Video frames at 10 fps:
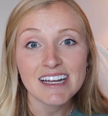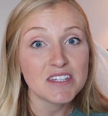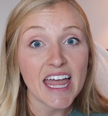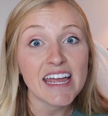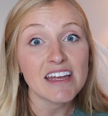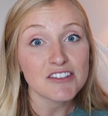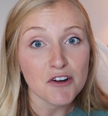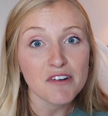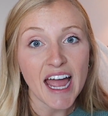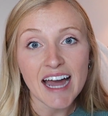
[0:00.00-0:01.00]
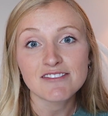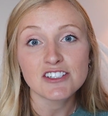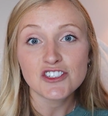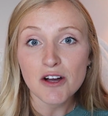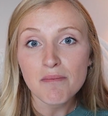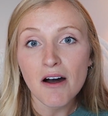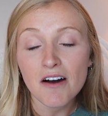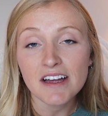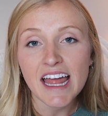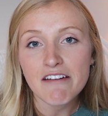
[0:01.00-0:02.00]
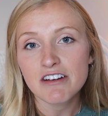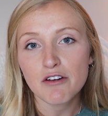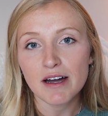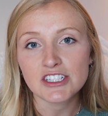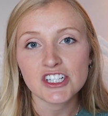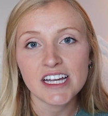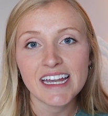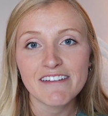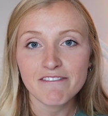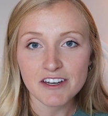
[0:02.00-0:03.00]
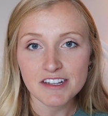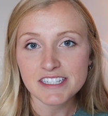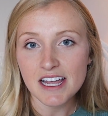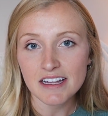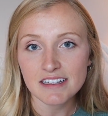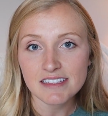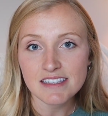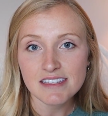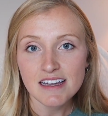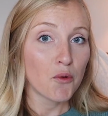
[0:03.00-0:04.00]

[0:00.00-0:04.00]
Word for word: they don't have to jump on every question and fill the silence.